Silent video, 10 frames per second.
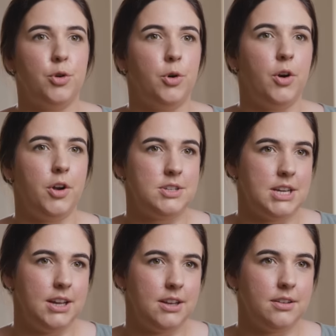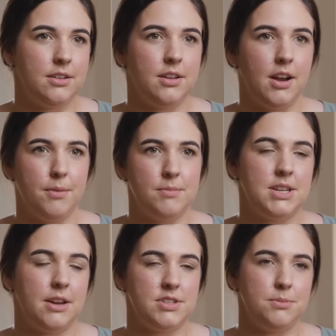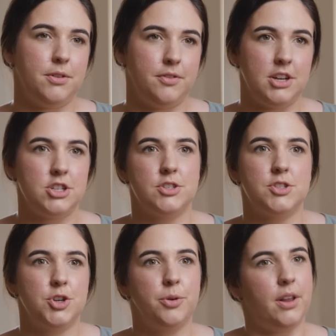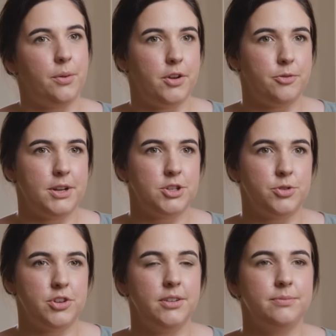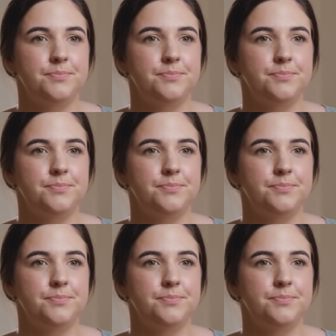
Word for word: for Odette, to have similar features to another one of my children.